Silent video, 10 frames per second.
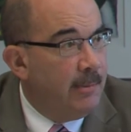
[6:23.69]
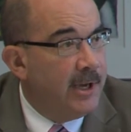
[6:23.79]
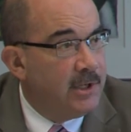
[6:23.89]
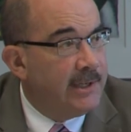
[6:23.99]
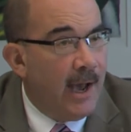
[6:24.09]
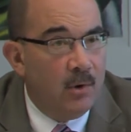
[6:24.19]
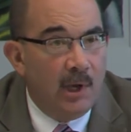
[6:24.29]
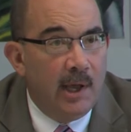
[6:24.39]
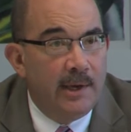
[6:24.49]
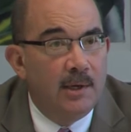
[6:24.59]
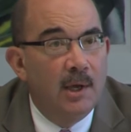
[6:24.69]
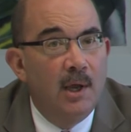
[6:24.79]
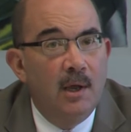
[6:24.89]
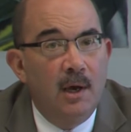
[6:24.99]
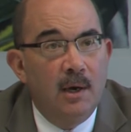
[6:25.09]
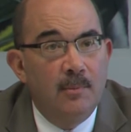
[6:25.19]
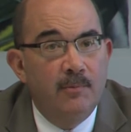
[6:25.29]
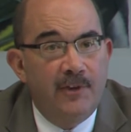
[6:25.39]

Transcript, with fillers: I just outlined um,